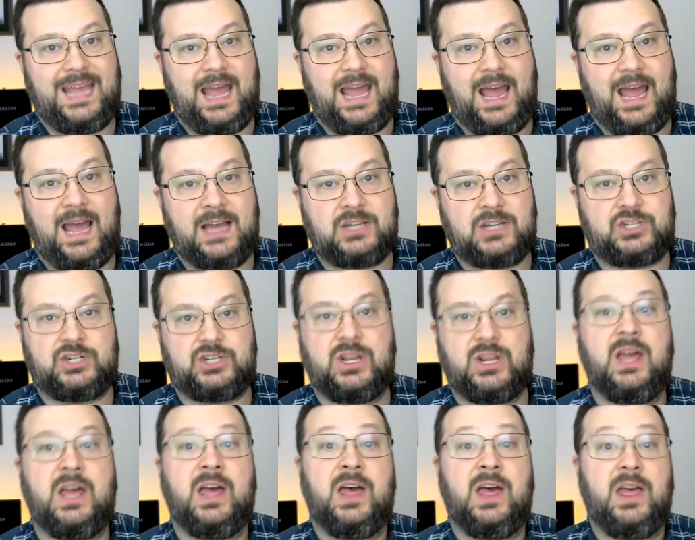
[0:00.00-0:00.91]
cash,
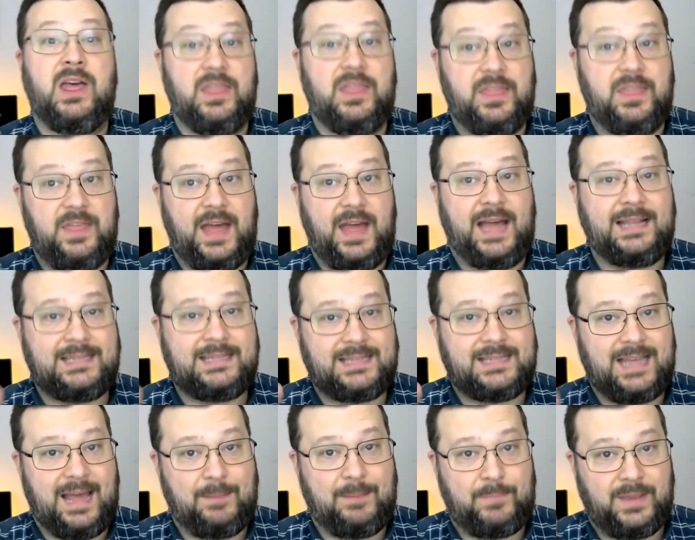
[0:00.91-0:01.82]

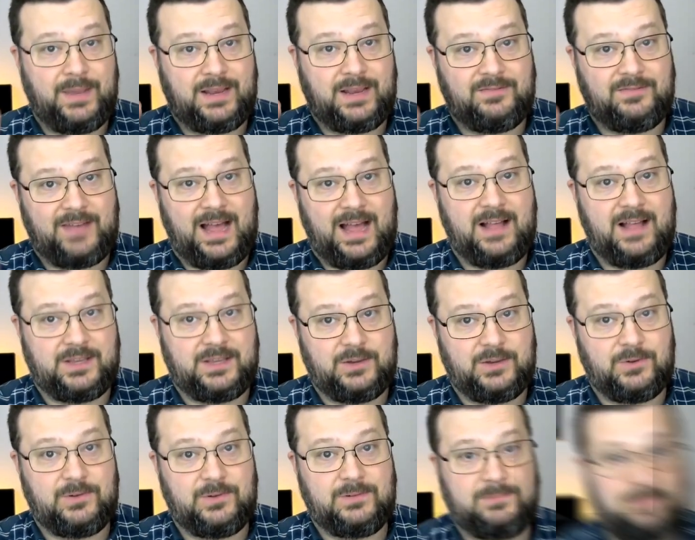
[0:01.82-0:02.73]
that's epic value.